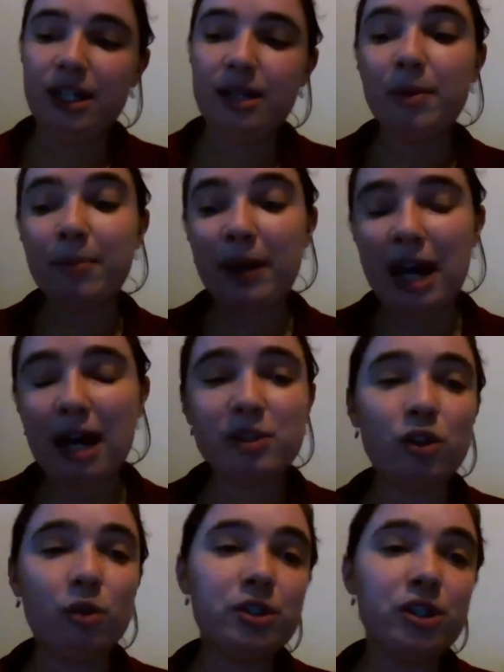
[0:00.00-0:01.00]
But perhaps
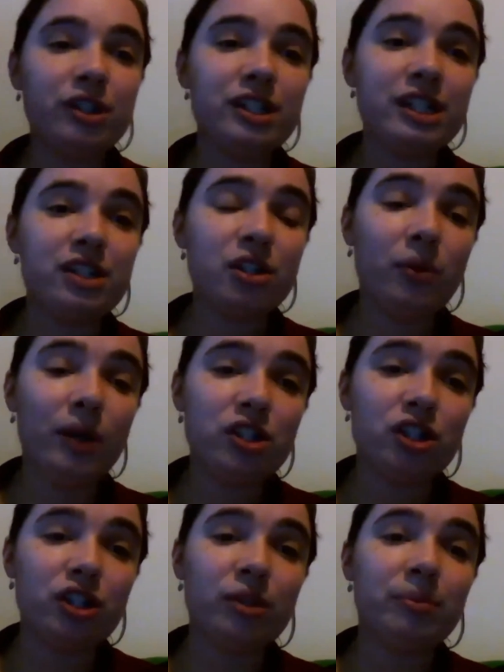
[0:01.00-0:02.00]
an opportunity to
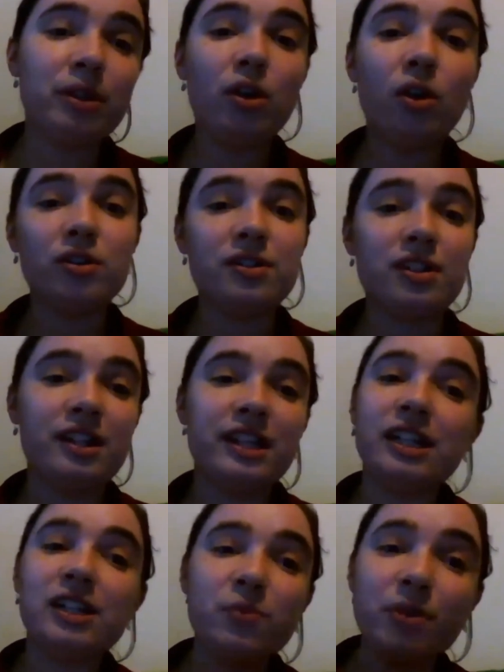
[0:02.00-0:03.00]
question them, because I
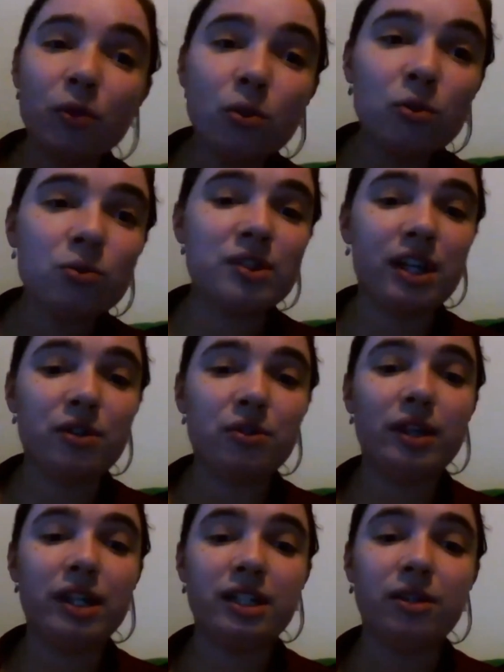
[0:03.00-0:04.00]
think, as we've all said
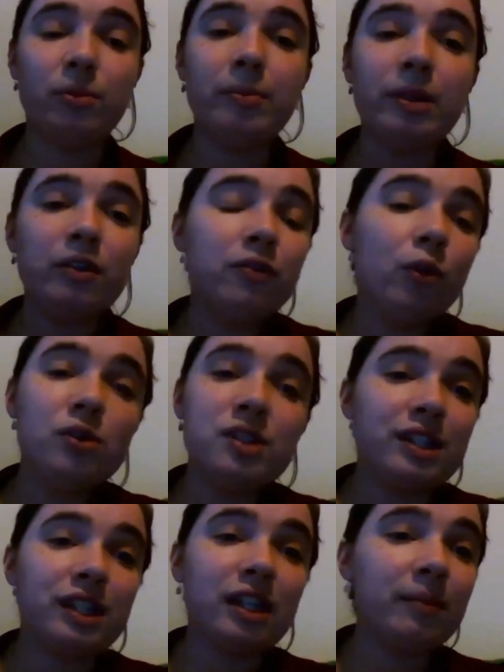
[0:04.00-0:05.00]
already, we're being forced to
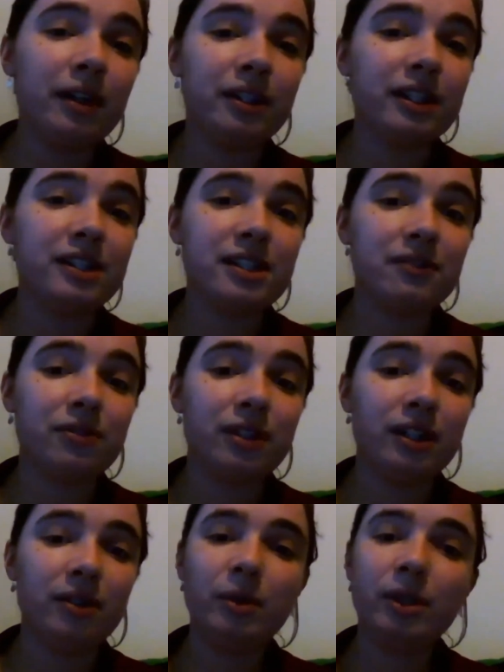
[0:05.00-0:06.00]
think about things
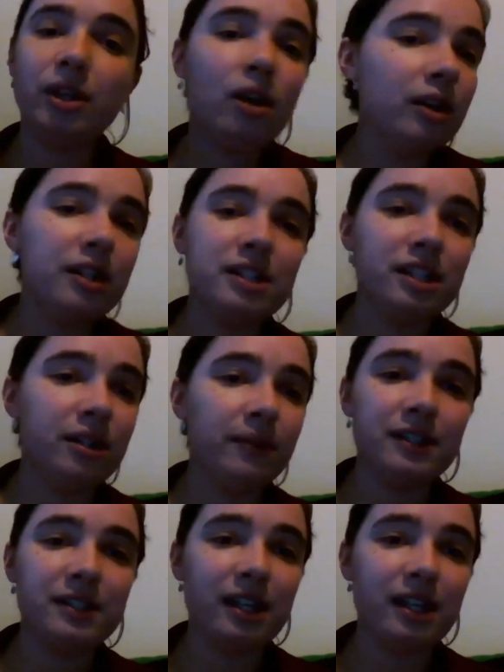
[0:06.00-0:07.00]
differently. We can't continue in
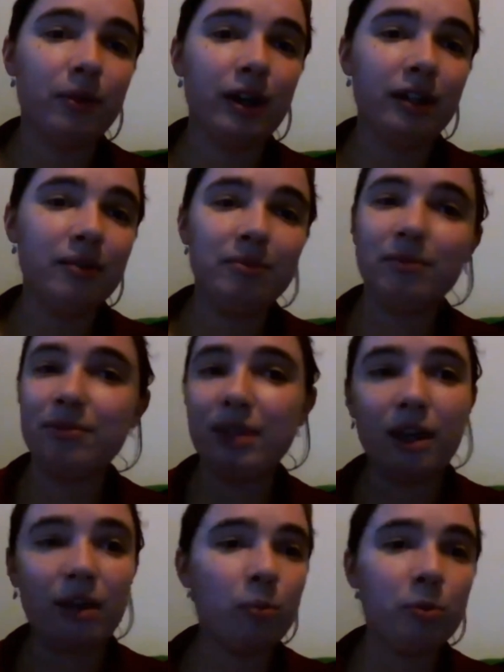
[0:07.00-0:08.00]
the same way.
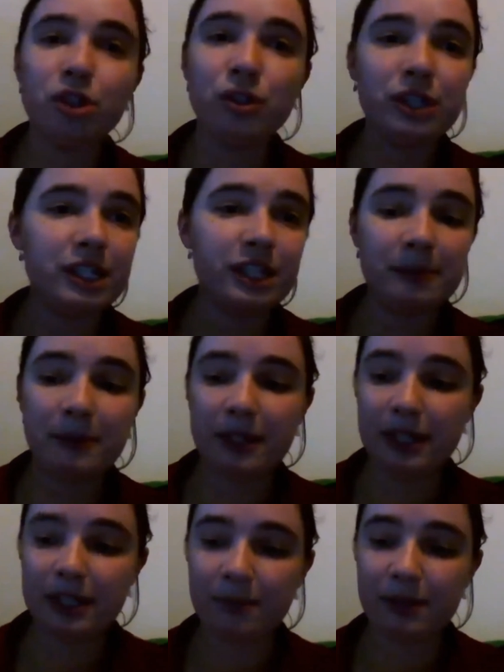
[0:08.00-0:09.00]
That opportunity has
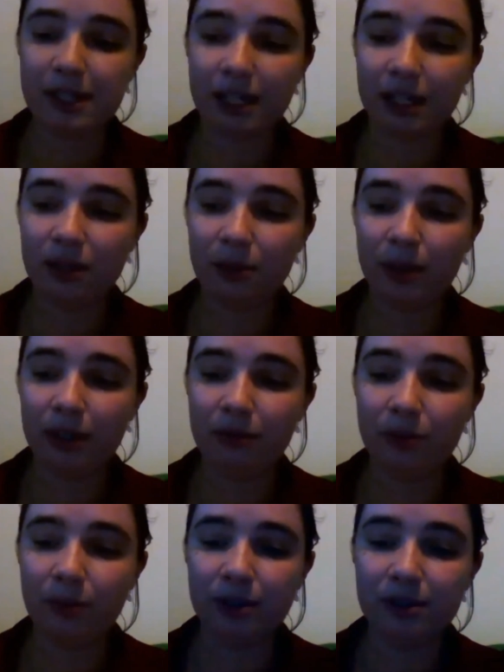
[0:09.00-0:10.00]
been taken away
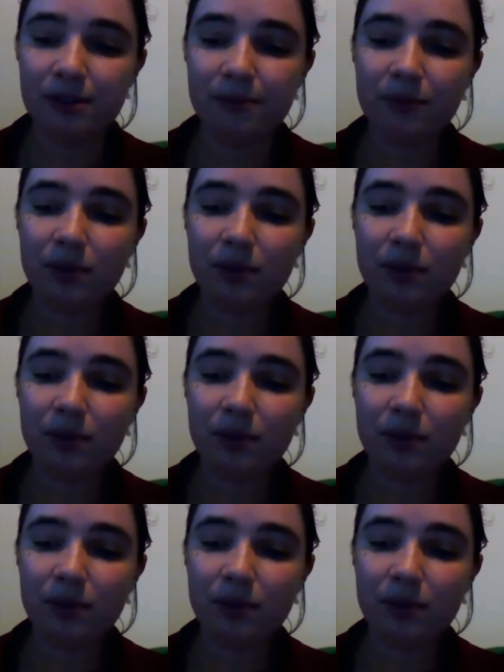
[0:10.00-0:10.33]
from us.